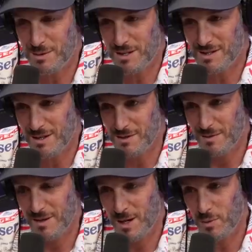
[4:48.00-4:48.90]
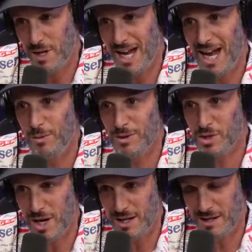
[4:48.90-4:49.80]
this also, and we'll Woo! and we'll
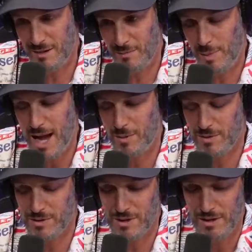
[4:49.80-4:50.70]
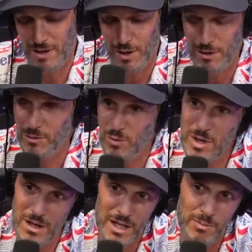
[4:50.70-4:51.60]
check backwards we
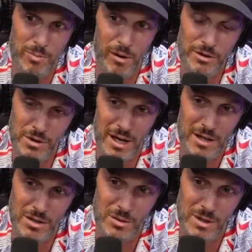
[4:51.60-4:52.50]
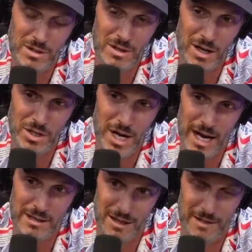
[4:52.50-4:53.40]
let's both try to do a Dutch
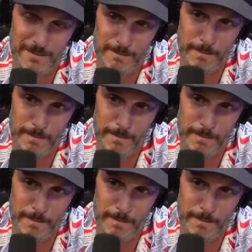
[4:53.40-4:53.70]
accent.